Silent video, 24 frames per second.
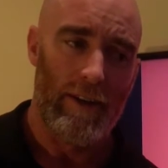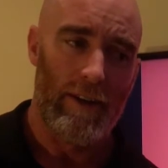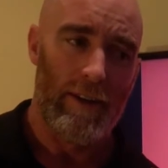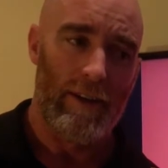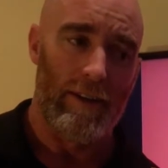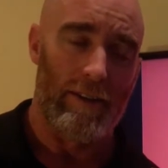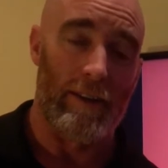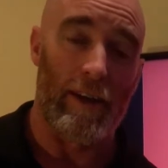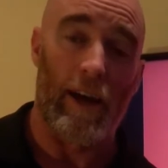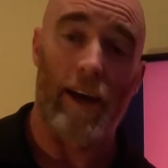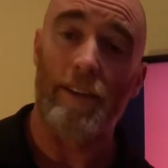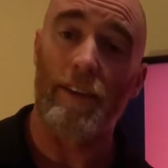
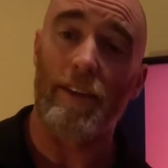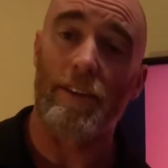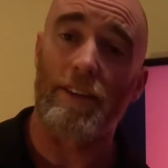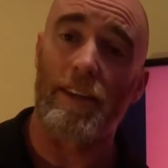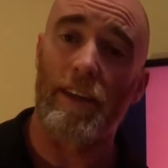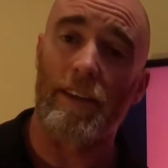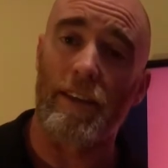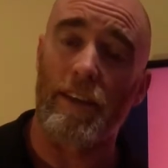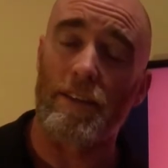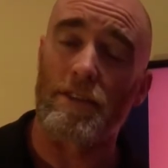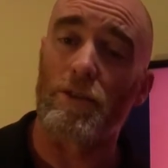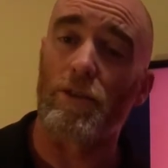The other
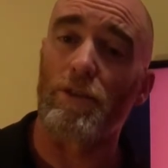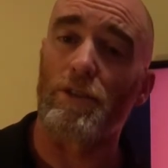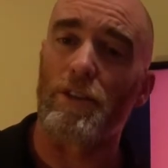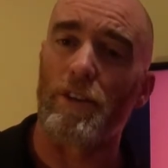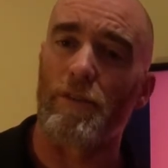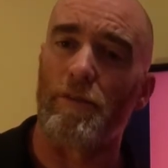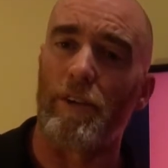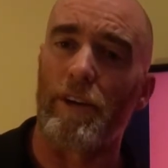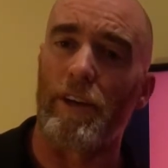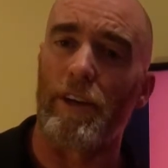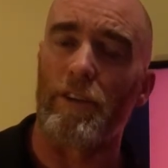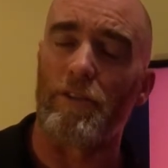thing that's also
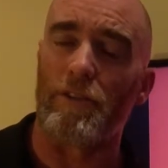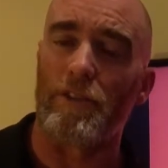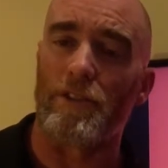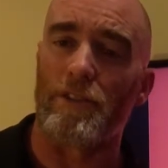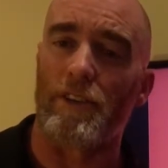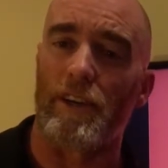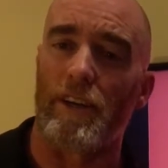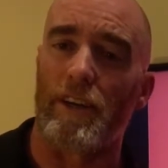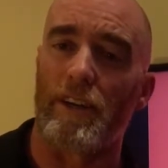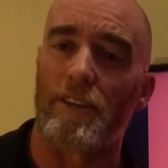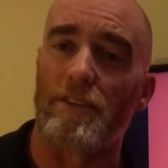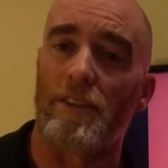very
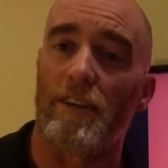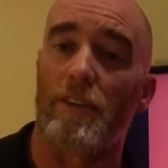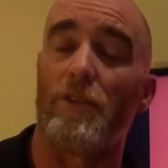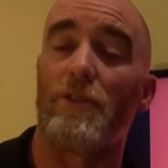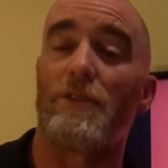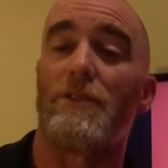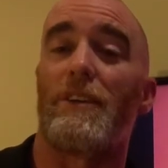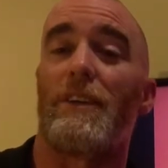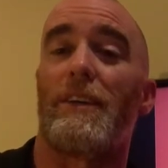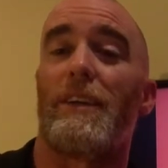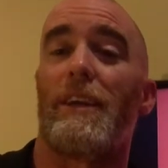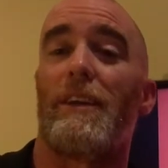interesting is it
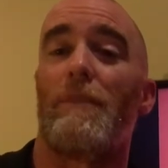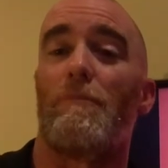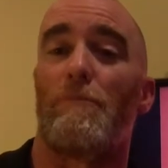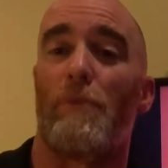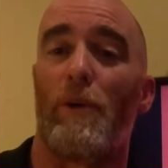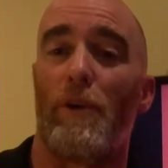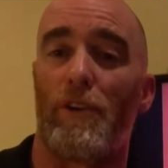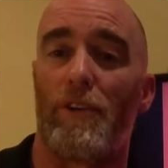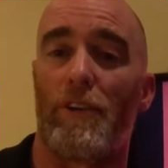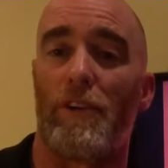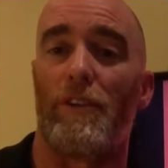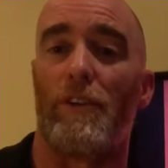also can
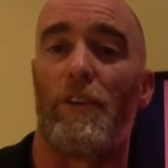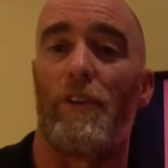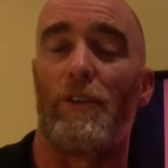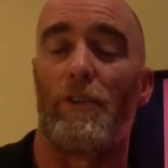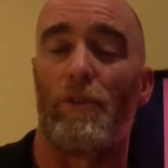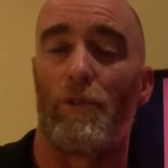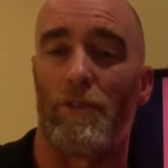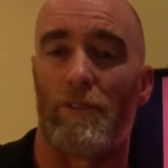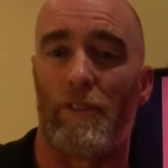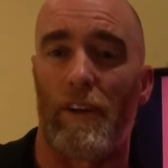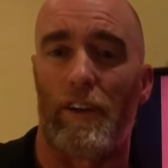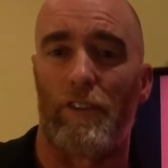burden
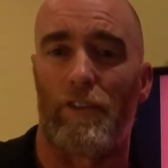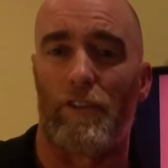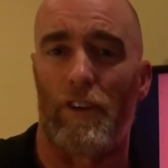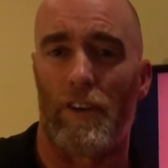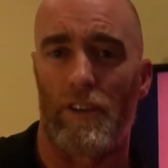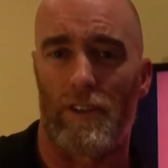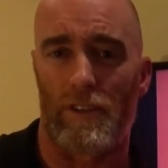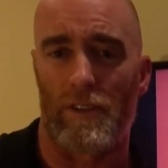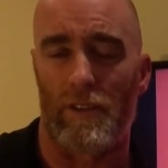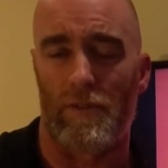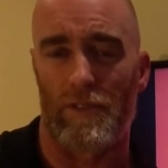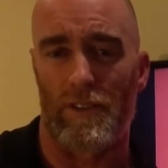your
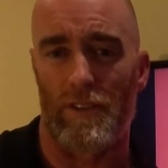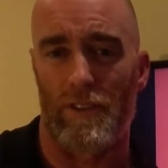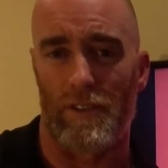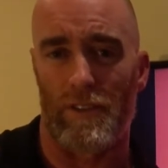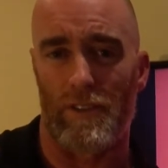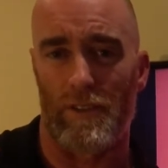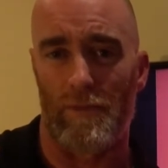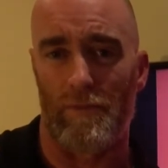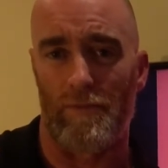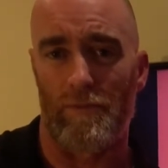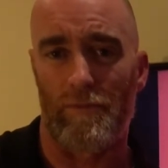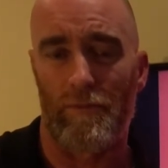digestive
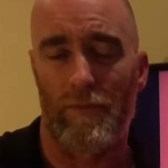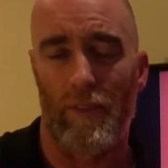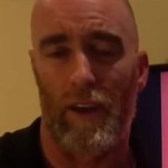system.